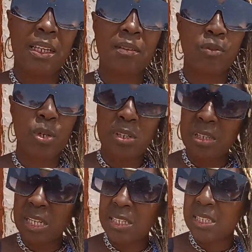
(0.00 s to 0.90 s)
the invoice and
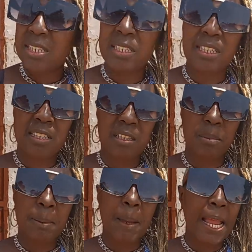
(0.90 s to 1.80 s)
says this needs to
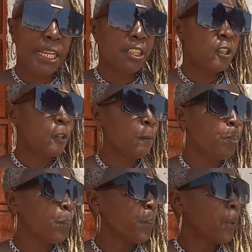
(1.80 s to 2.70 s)
be paid.
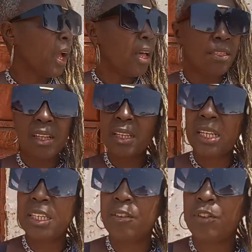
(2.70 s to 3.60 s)
I think
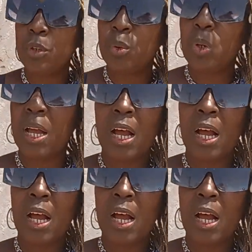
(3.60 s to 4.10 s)
they give you